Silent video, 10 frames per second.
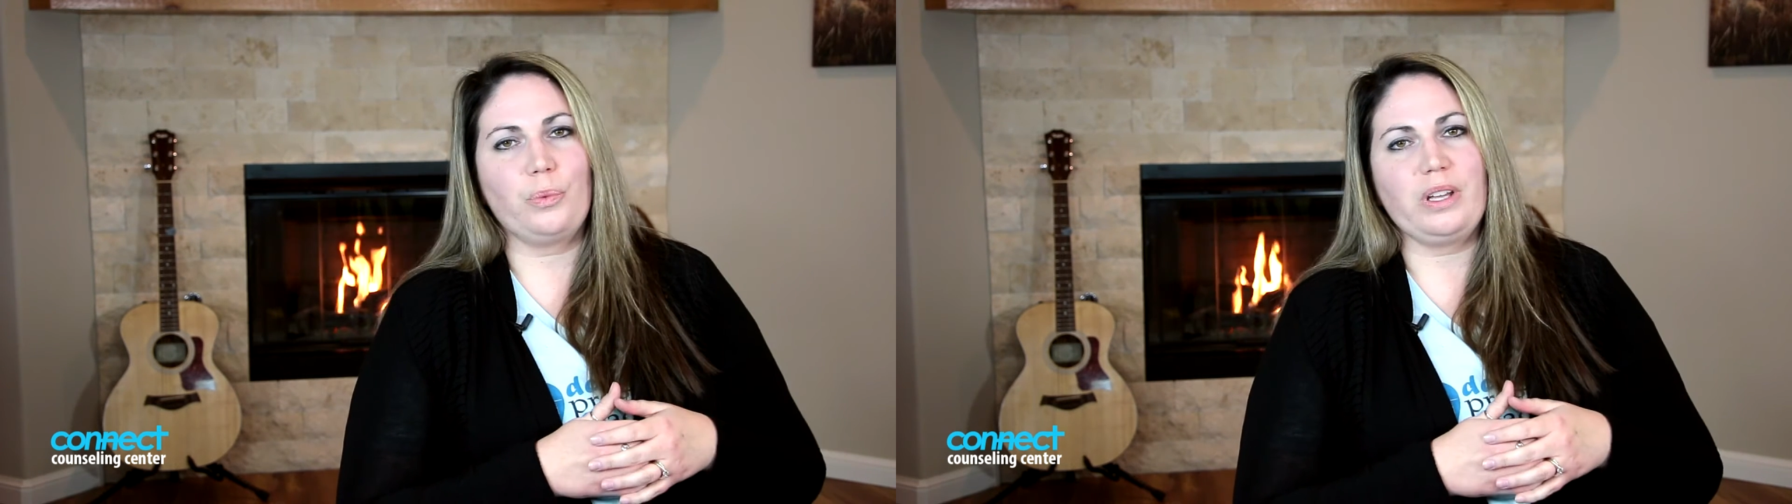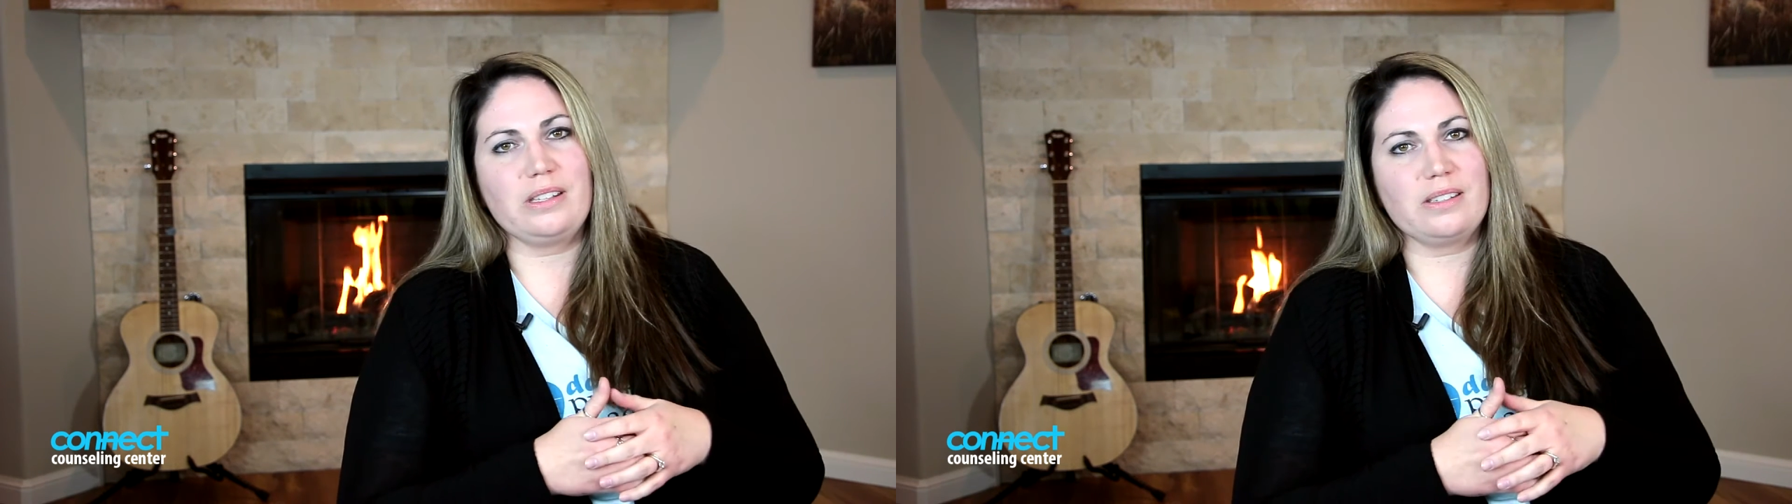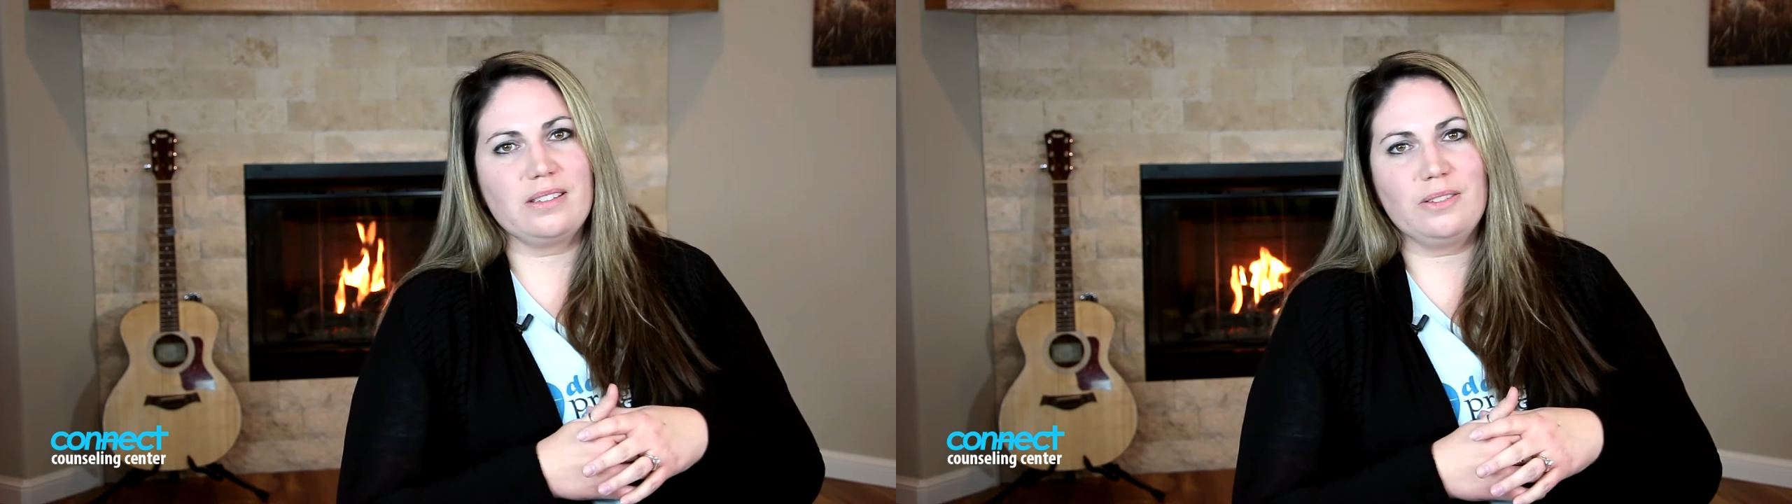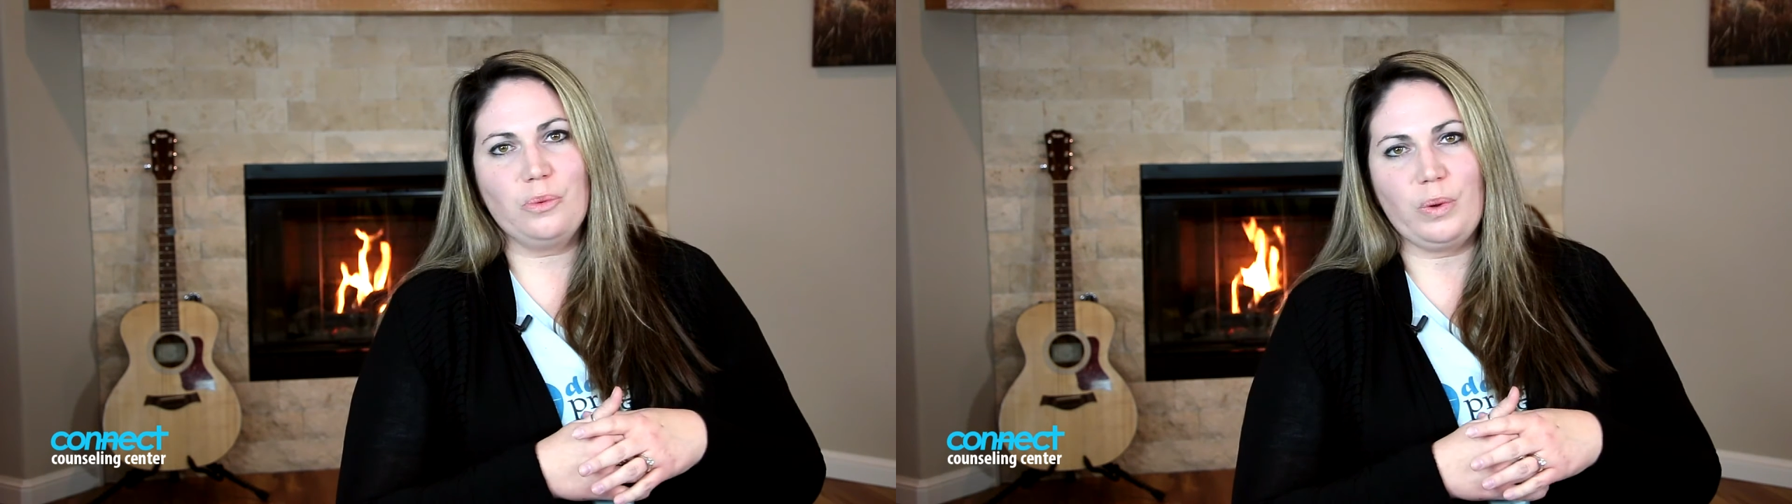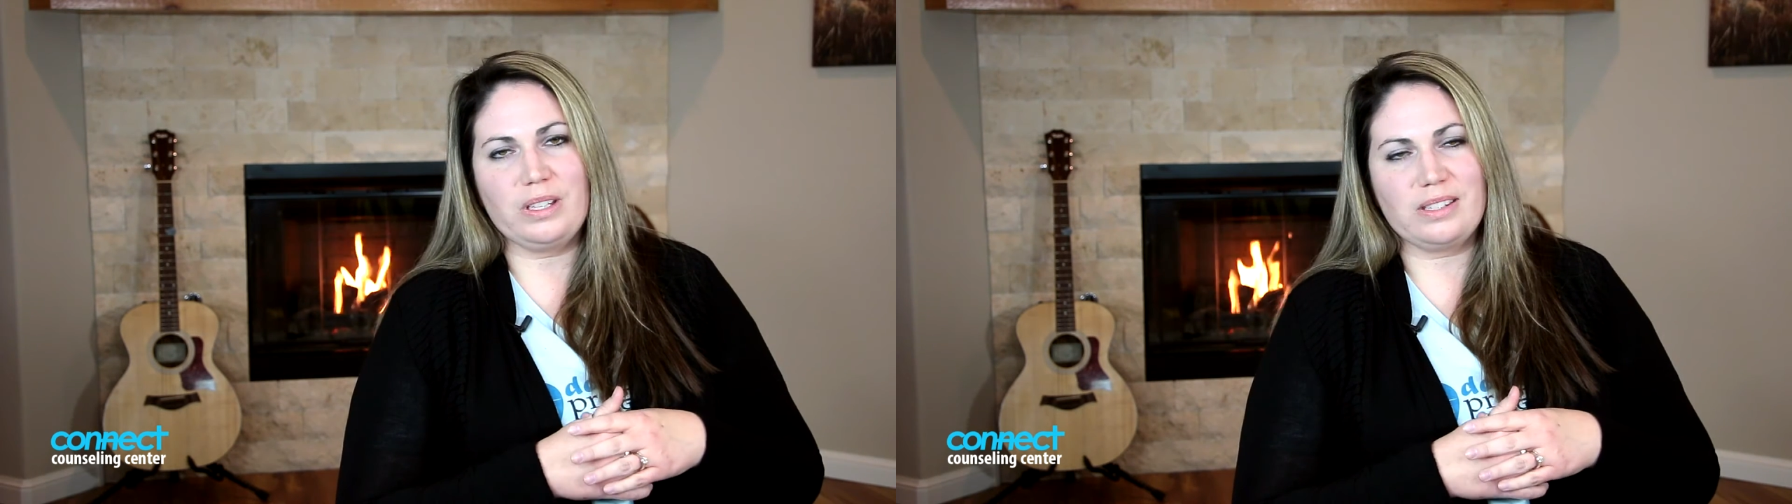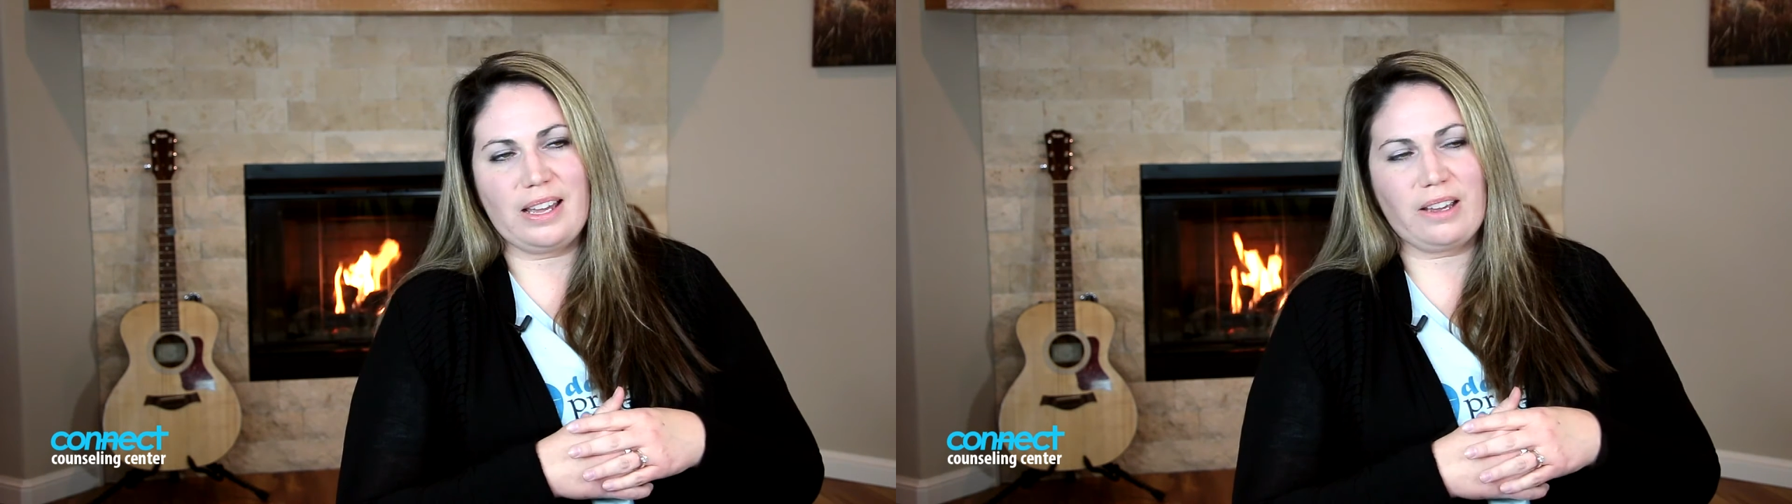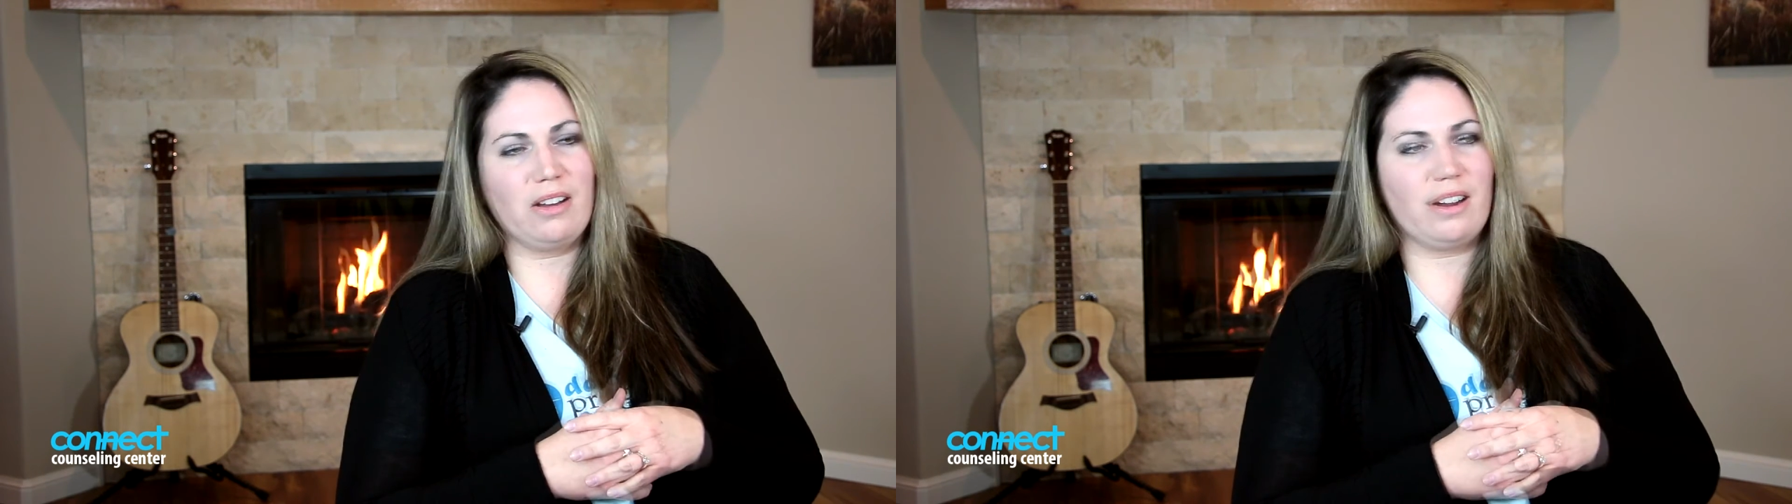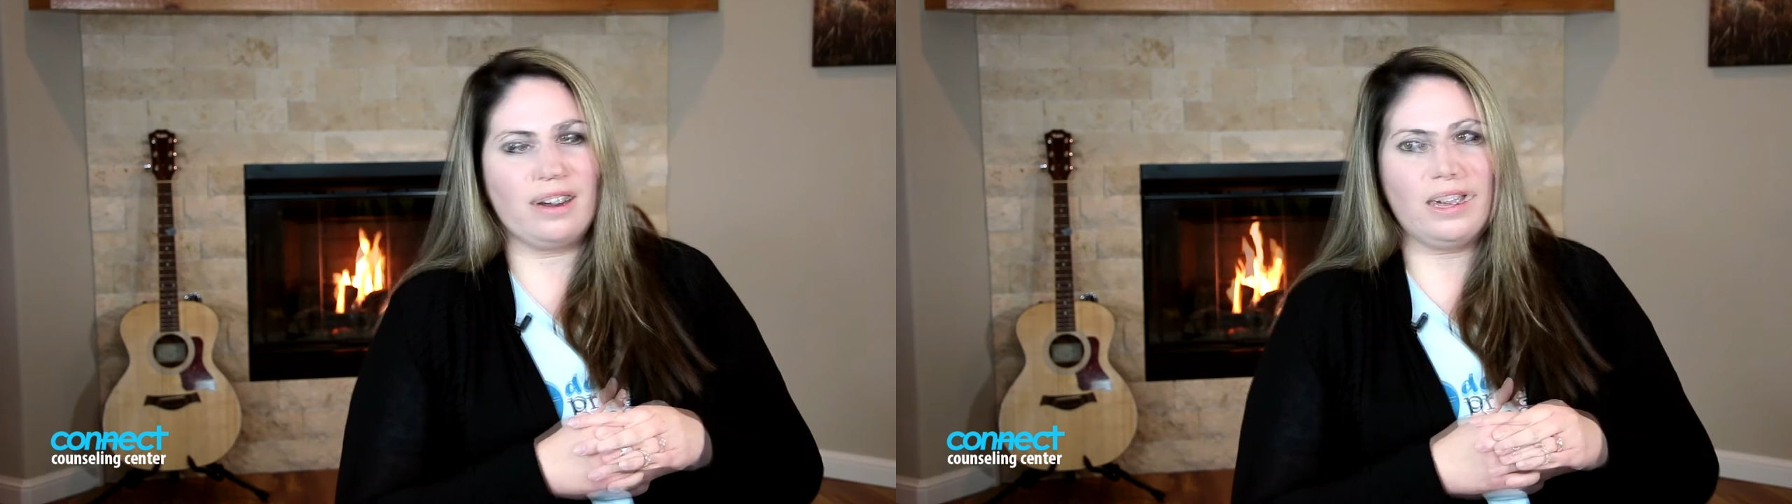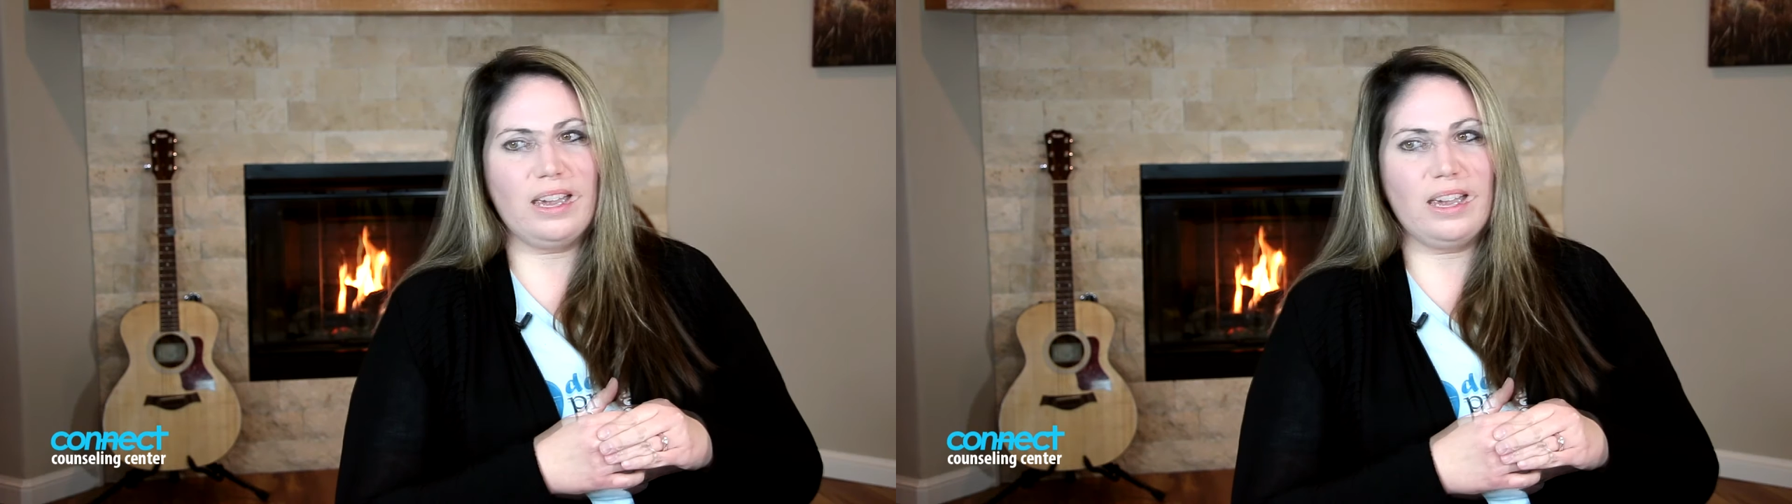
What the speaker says: wins that car.